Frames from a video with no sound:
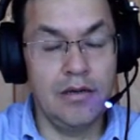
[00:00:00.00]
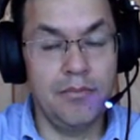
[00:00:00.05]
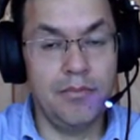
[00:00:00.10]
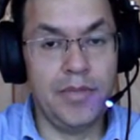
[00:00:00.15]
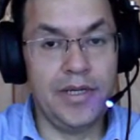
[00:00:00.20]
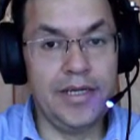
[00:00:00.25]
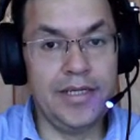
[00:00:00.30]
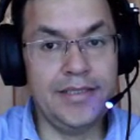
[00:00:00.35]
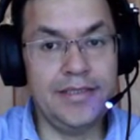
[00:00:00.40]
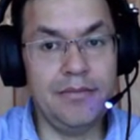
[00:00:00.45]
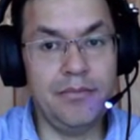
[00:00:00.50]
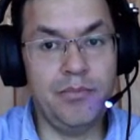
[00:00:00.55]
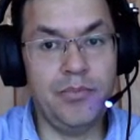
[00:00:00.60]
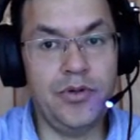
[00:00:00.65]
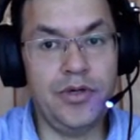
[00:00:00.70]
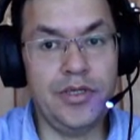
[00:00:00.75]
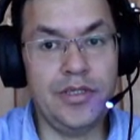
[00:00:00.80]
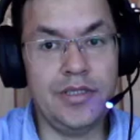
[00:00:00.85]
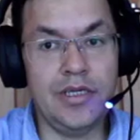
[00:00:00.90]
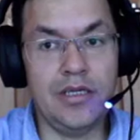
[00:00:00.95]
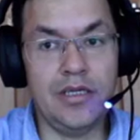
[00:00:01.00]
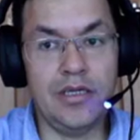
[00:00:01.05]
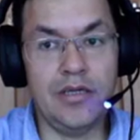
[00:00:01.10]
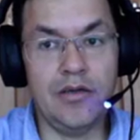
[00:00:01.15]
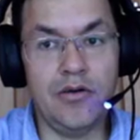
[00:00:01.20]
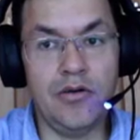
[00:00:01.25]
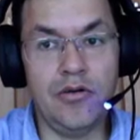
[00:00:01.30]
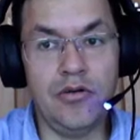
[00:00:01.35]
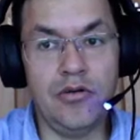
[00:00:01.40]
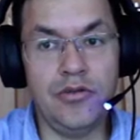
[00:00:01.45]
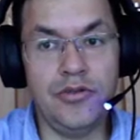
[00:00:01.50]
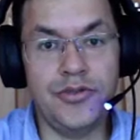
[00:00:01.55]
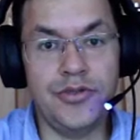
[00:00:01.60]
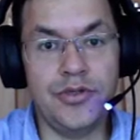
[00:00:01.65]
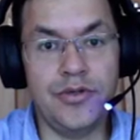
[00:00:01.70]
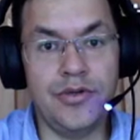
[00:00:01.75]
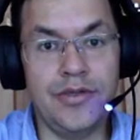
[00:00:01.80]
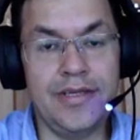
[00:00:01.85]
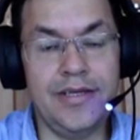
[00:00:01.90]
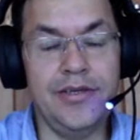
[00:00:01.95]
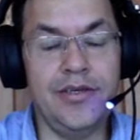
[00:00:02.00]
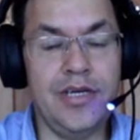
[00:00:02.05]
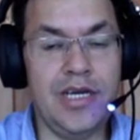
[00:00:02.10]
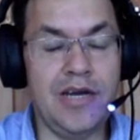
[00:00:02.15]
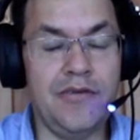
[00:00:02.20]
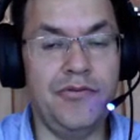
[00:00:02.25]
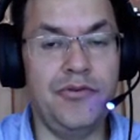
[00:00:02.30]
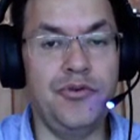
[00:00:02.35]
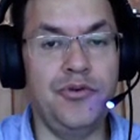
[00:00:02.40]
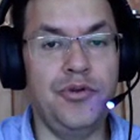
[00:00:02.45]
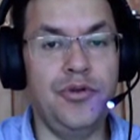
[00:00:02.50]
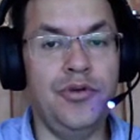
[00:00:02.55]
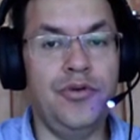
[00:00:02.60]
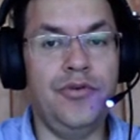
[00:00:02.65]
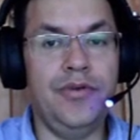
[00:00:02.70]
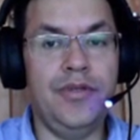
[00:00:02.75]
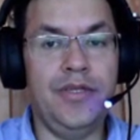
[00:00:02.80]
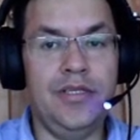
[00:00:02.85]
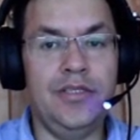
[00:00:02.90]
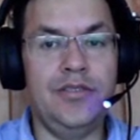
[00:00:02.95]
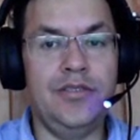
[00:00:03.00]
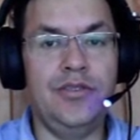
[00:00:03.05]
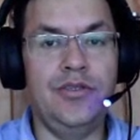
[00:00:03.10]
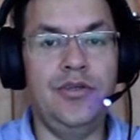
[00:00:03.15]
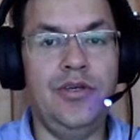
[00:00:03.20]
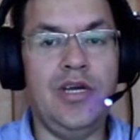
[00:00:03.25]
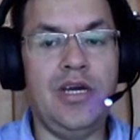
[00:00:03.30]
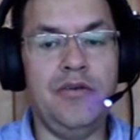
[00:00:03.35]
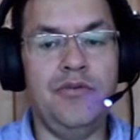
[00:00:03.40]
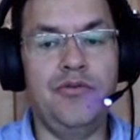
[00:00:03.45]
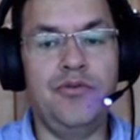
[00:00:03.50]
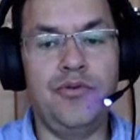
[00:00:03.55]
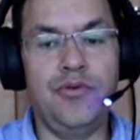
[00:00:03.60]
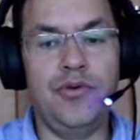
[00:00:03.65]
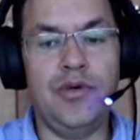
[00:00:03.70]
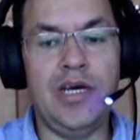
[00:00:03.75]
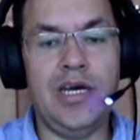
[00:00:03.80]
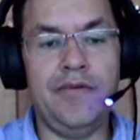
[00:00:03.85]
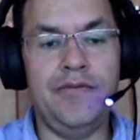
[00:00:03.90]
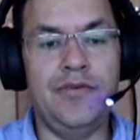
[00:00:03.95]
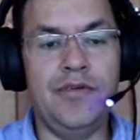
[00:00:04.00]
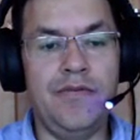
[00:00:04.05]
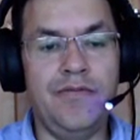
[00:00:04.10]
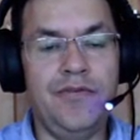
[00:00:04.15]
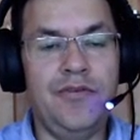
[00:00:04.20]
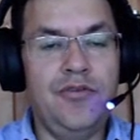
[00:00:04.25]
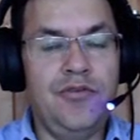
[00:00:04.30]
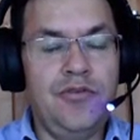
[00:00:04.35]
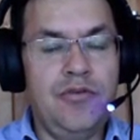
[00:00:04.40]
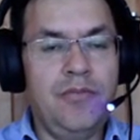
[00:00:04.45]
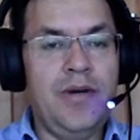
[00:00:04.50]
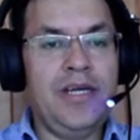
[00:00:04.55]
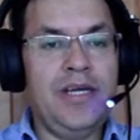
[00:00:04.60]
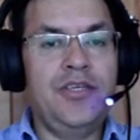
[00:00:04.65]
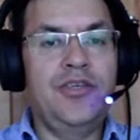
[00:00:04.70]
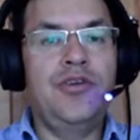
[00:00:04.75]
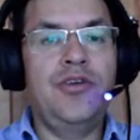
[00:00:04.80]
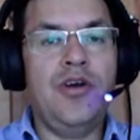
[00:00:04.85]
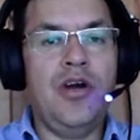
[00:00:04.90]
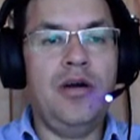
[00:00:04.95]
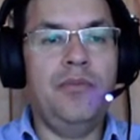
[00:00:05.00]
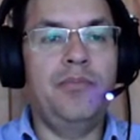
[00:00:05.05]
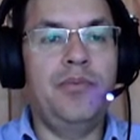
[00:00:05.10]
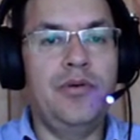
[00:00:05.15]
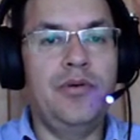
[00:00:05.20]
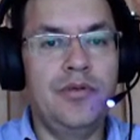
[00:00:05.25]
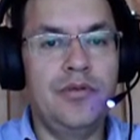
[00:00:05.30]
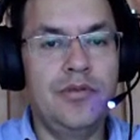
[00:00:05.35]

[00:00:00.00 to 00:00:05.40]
But it's important also that you have to know that you have to have something to back you up.